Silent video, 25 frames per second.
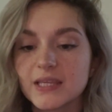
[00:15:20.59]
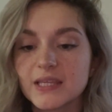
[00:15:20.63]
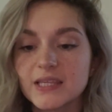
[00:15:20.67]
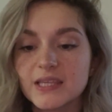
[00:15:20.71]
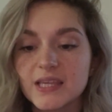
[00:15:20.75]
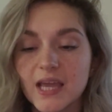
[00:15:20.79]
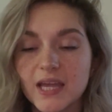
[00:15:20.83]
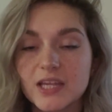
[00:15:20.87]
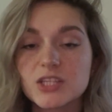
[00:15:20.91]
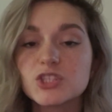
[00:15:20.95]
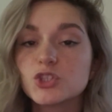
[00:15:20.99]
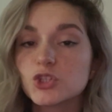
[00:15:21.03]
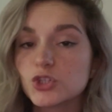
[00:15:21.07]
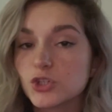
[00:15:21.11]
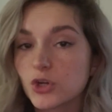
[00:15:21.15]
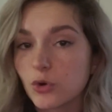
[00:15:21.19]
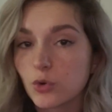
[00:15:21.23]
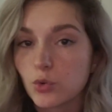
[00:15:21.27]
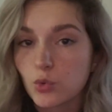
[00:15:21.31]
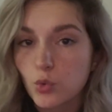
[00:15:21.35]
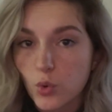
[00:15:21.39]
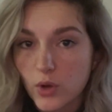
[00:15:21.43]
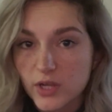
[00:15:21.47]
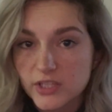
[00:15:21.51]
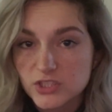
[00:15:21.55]
yes or
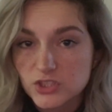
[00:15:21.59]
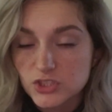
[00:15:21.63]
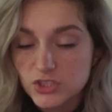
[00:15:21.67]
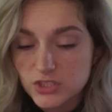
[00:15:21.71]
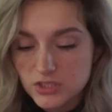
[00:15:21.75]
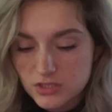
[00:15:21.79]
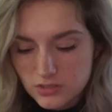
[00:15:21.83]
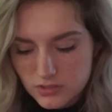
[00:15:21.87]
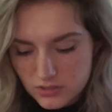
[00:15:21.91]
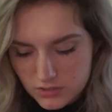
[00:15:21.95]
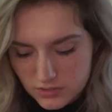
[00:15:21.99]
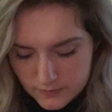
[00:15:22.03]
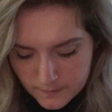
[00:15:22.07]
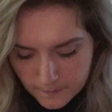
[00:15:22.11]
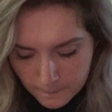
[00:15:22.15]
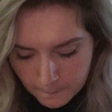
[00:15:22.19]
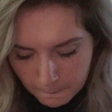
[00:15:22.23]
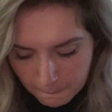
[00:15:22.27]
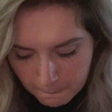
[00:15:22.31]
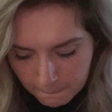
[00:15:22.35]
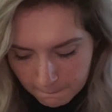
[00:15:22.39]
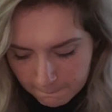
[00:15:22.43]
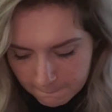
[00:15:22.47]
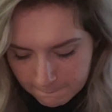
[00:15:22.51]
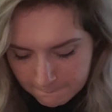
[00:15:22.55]
no questions,
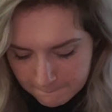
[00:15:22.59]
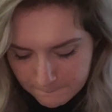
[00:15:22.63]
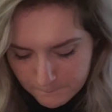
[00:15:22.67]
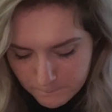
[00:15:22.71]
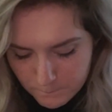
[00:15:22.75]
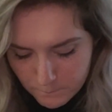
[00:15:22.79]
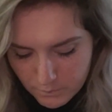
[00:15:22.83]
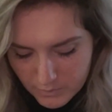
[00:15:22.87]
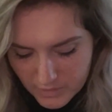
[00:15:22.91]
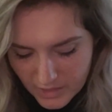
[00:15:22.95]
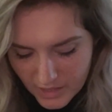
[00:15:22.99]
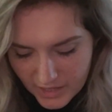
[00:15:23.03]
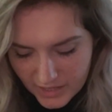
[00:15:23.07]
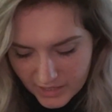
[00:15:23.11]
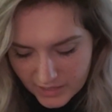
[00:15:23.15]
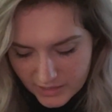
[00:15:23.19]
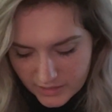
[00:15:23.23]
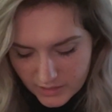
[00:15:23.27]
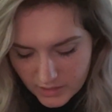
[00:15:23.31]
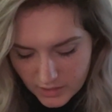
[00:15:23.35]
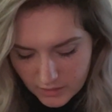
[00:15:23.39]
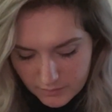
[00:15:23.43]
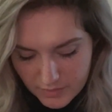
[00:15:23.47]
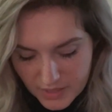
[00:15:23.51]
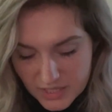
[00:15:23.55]

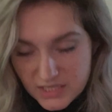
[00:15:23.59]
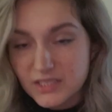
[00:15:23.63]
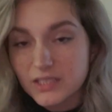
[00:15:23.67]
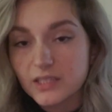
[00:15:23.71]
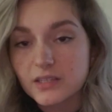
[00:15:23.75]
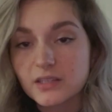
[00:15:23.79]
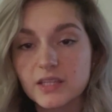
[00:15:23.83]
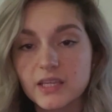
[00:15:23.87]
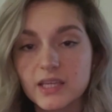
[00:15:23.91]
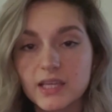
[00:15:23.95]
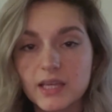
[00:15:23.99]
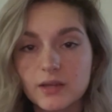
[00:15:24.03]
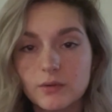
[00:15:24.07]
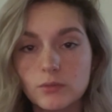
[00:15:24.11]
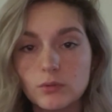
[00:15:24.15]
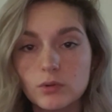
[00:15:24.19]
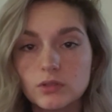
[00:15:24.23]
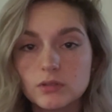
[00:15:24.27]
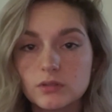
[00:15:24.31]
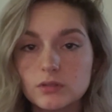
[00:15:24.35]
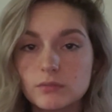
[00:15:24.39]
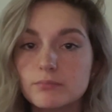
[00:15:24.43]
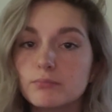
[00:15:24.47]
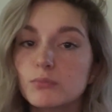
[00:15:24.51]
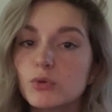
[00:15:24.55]
and basically it
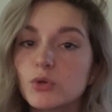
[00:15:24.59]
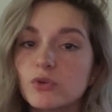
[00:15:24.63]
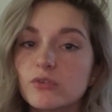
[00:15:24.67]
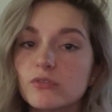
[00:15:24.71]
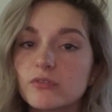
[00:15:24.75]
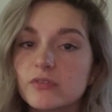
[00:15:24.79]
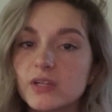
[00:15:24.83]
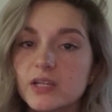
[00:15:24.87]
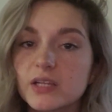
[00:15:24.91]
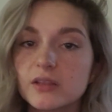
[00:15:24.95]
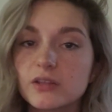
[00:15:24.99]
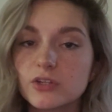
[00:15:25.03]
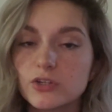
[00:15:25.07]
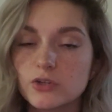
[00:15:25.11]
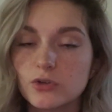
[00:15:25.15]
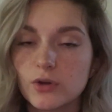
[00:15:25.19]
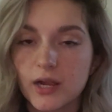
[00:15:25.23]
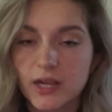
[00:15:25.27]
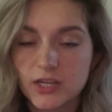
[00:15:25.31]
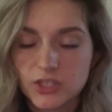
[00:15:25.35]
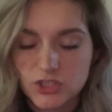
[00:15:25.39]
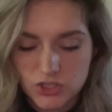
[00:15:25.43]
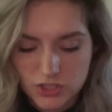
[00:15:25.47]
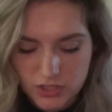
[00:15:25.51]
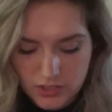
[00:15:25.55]
will move in the
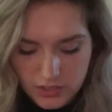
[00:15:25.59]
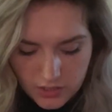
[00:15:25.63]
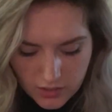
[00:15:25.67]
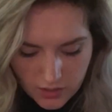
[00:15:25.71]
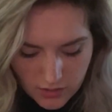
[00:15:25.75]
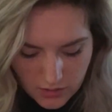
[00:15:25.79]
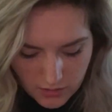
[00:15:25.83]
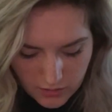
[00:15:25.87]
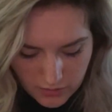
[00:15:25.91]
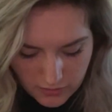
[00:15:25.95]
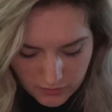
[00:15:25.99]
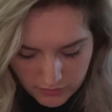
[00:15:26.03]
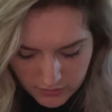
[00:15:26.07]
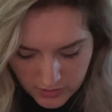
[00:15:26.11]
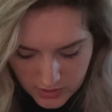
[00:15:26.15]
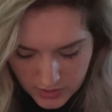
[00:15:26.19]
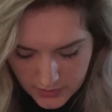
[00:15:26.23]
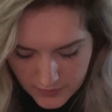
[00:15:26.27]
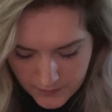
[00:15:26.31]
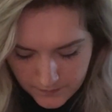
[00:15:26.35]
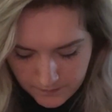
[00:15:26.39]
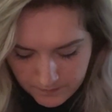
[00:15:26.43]
direction of